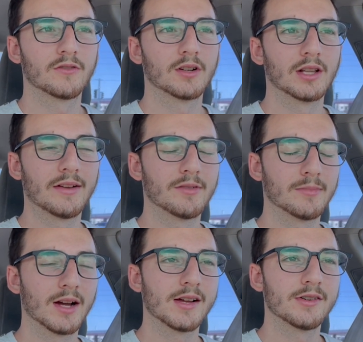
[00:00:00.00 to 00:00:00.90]
for 11
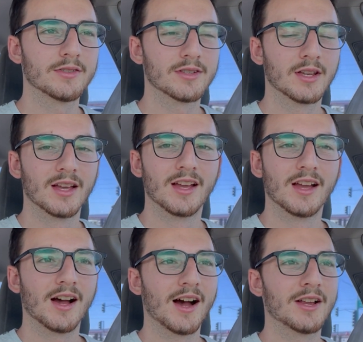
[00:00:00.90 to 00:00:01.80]
miles.
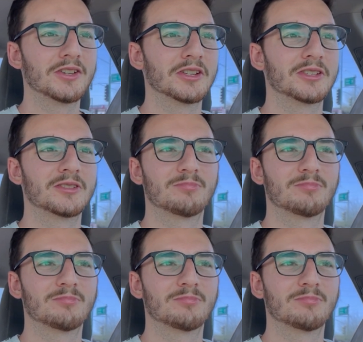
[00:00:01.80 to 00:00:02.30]
I just